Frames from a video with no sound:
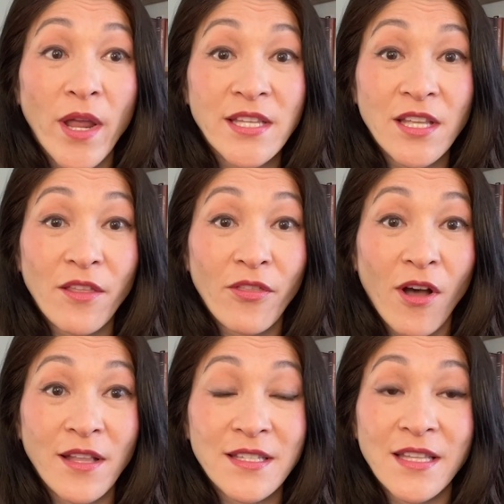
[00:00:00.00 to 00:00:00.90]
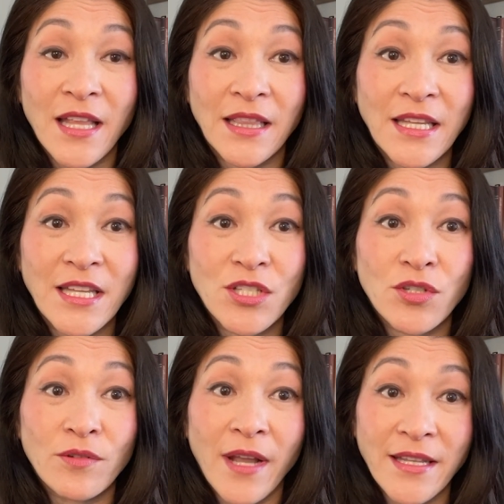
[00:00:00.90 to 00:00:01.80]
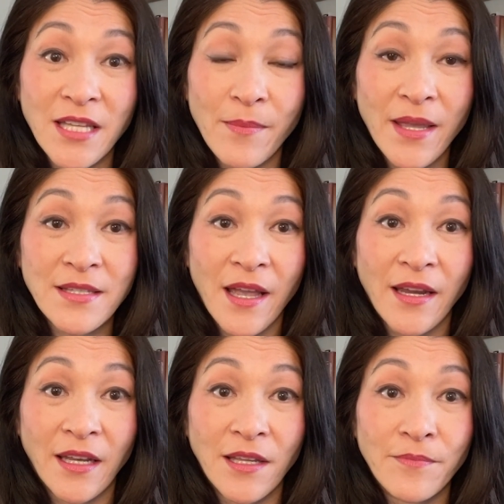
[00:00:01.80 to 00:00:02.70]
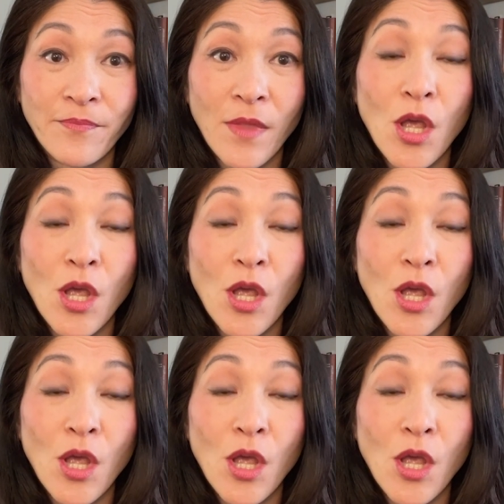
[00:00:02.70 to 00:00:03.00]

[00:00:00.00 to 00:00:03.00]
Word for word: racing thoughts that lead to nighttime anxiety,